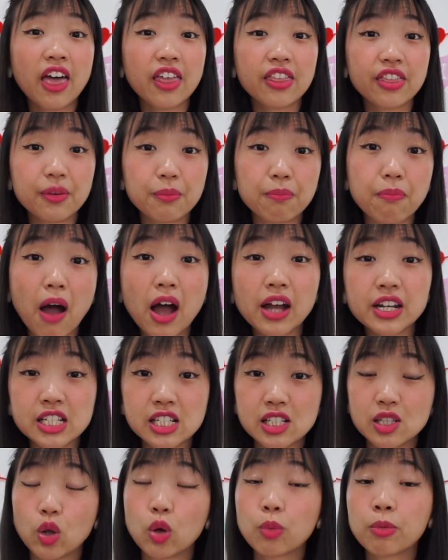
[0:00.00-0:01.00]
the body
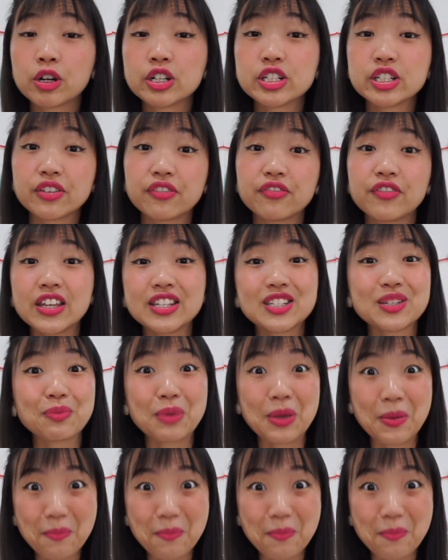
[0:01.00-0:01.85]
sloper to fit me